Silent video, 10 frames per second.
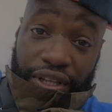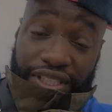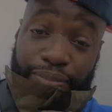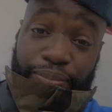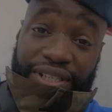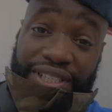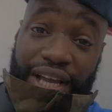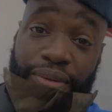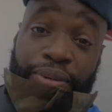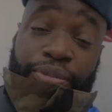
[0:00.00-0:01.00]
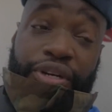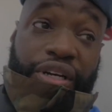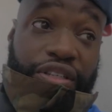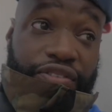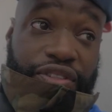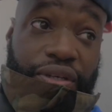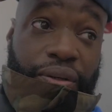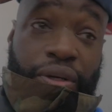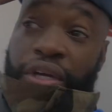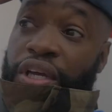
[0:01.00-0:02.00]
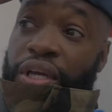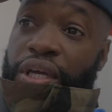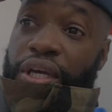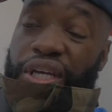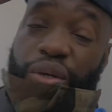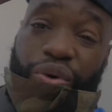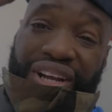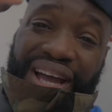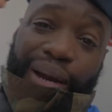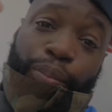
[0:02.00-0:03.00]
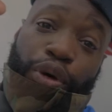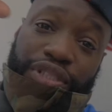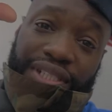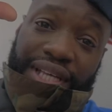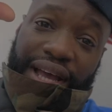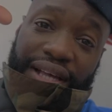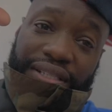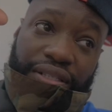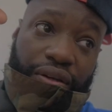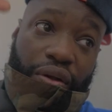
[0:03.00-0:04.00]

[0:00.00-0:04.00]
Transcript: That's the best time to be productive. So you want to kind of multitask.